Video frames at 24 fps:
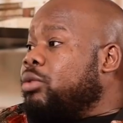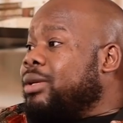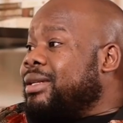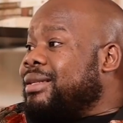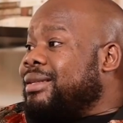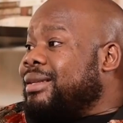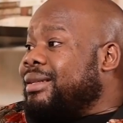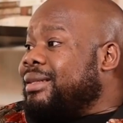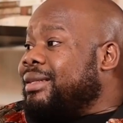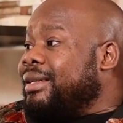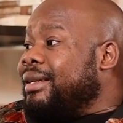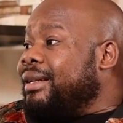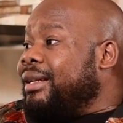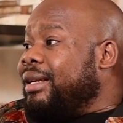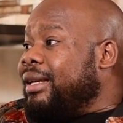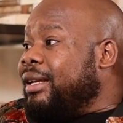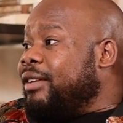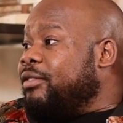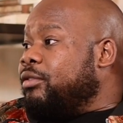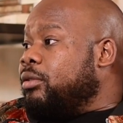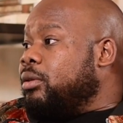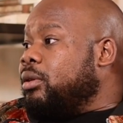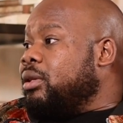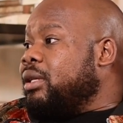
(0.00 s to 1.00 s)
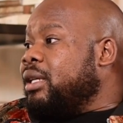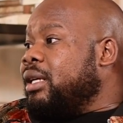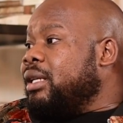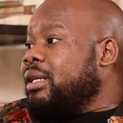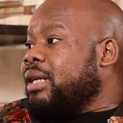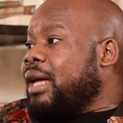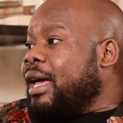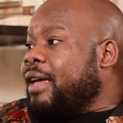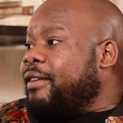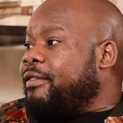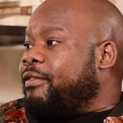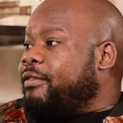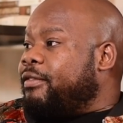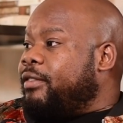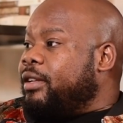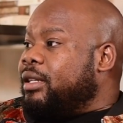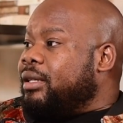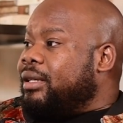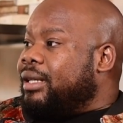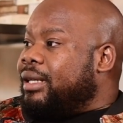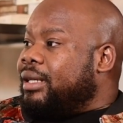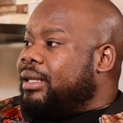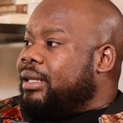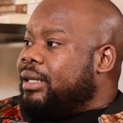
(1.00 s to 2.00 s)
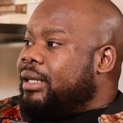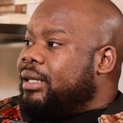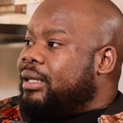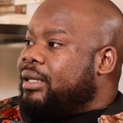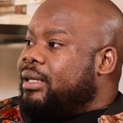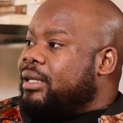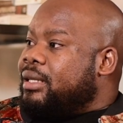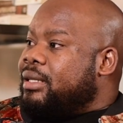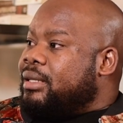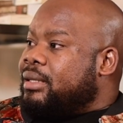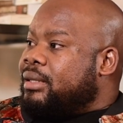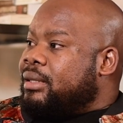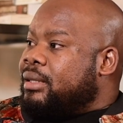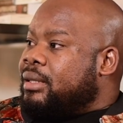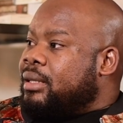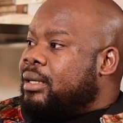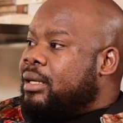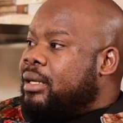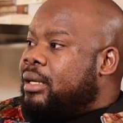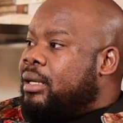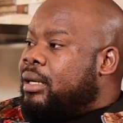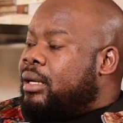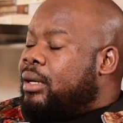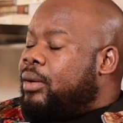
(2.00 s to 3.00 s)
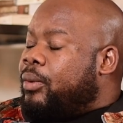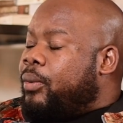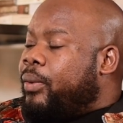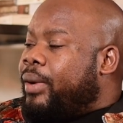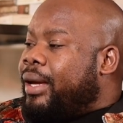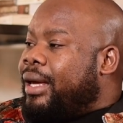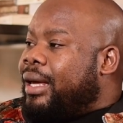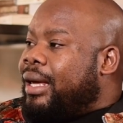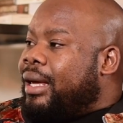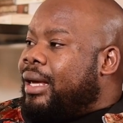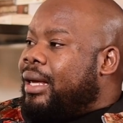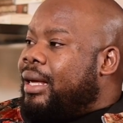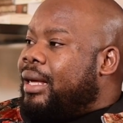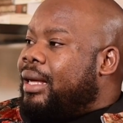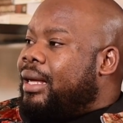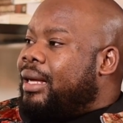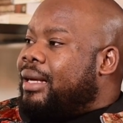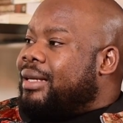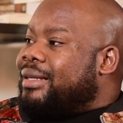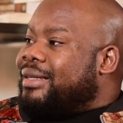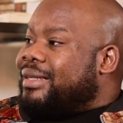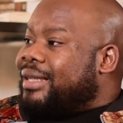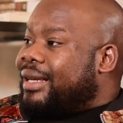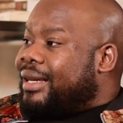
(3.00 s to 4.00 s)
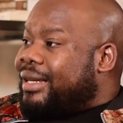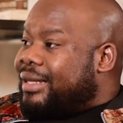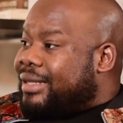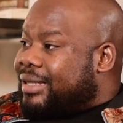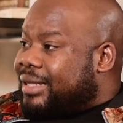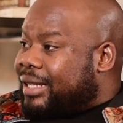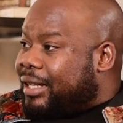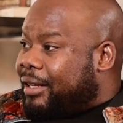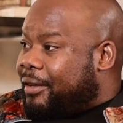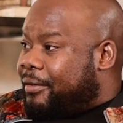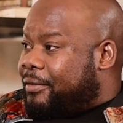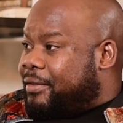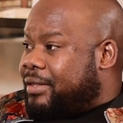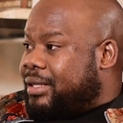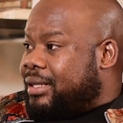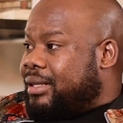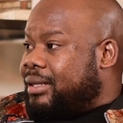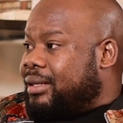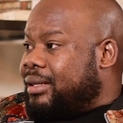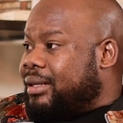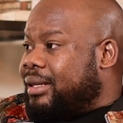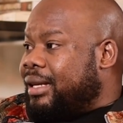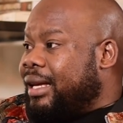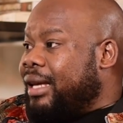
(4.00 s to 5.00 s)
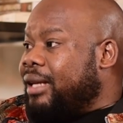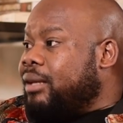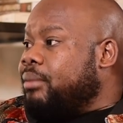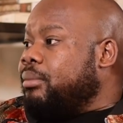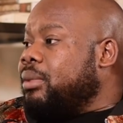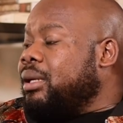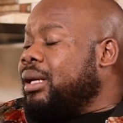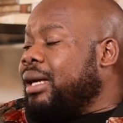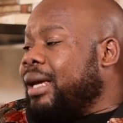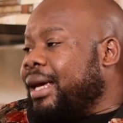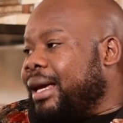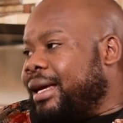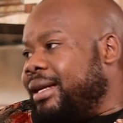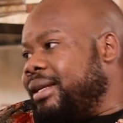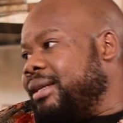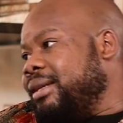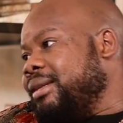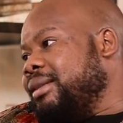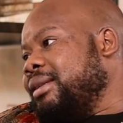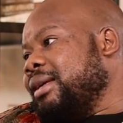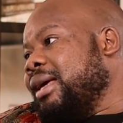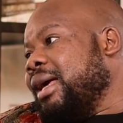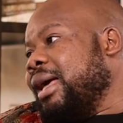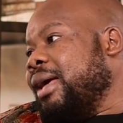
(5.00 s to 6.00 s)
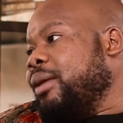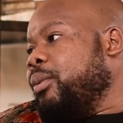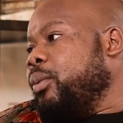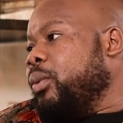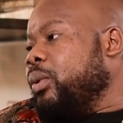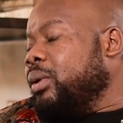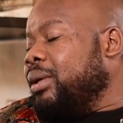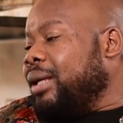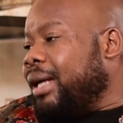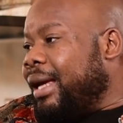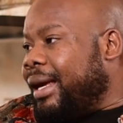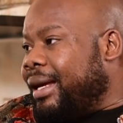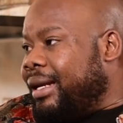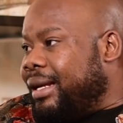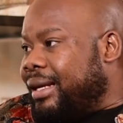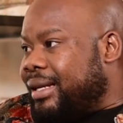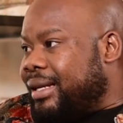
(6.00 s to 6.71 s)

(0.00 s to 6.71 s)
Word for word: to a certain level that I feel that it is where executives mm-hmm. can be added, I will add